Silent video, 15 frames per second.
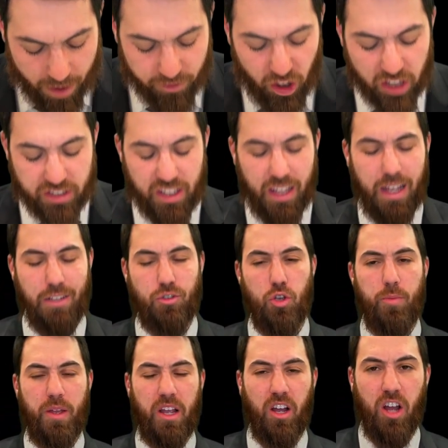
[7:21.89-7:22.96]
You're not
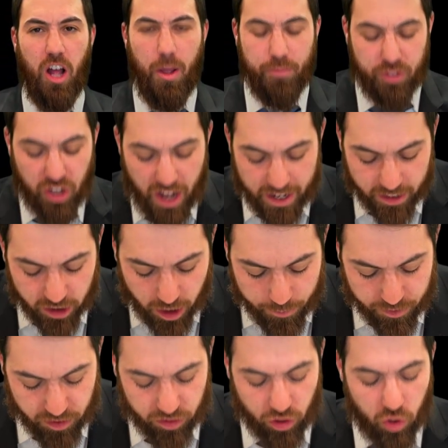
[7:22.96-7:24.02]
going to come
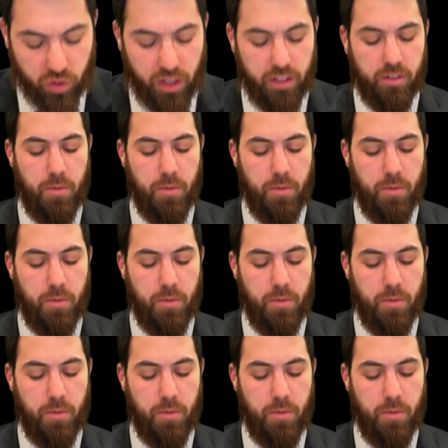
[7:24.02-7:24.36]
to stoke it.